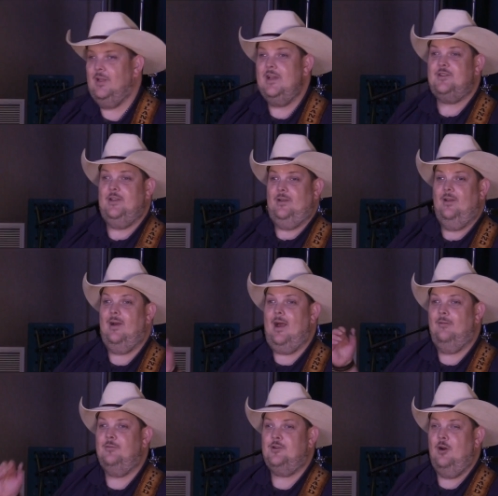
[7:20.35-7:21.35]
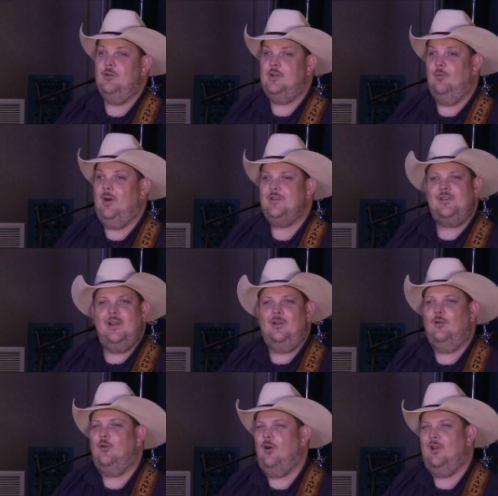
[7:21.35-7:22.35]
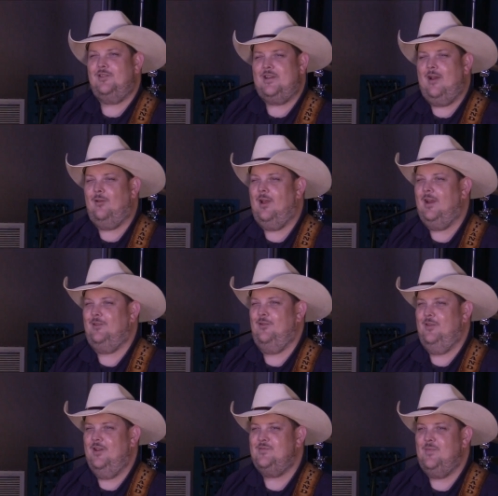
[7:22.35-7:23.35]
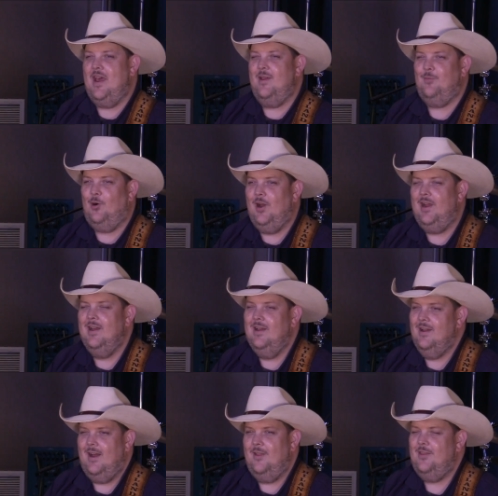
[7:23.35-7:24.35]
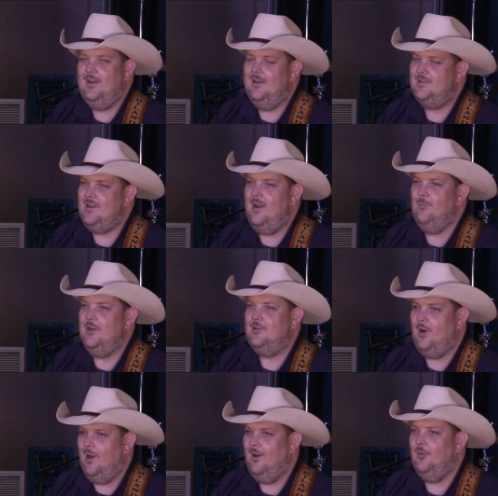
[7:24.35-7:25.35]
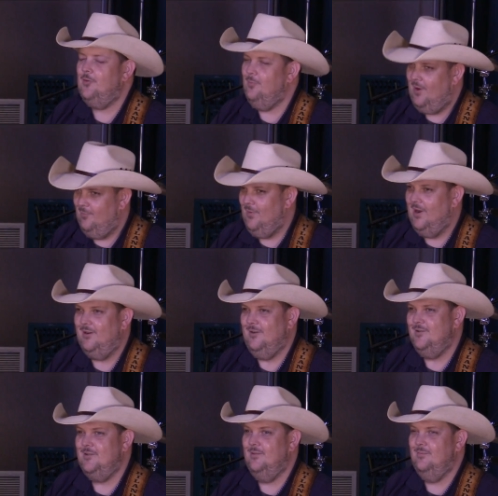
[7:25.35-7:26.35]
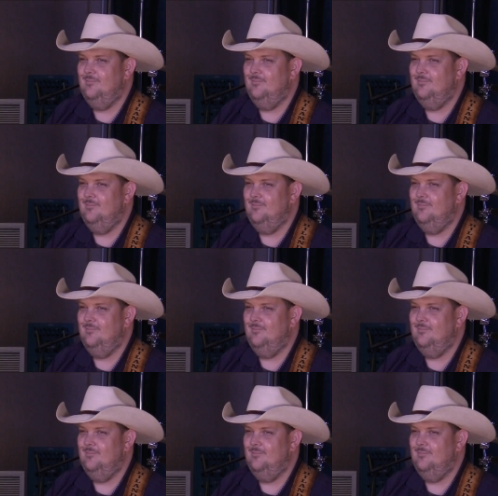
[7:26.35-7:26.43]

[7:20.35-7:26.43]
listen, I've shown you what single coils sound like through this bad boy. I think it's time we try on some humbuckers.